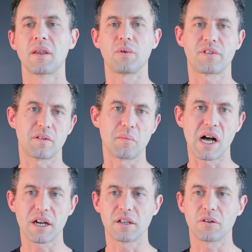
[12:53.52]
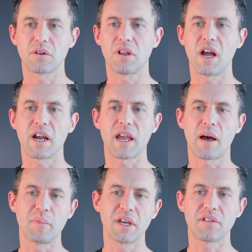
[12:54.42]
what's the market look like,
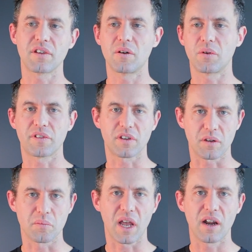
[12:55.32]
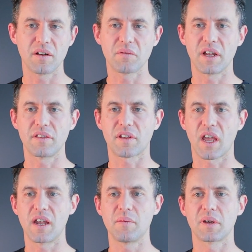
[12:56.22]
how big is it, what's the competitive
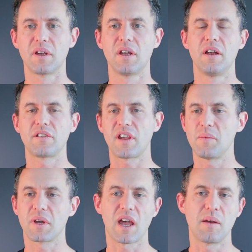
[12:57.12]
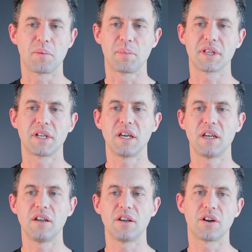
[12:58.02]
landscape, team and
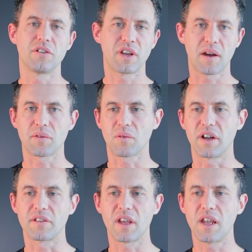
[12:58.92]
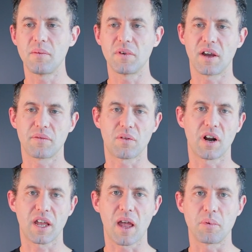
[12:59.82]
capability, do you have the right team, do you have the
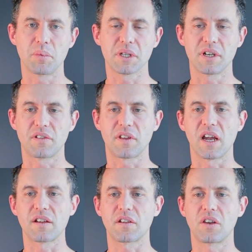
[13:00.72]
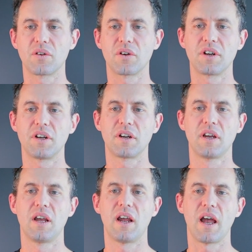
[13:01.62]
right capabilities to execute on it,
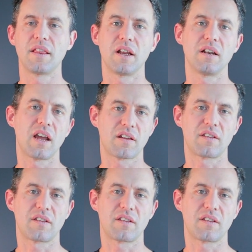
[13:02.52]
and then next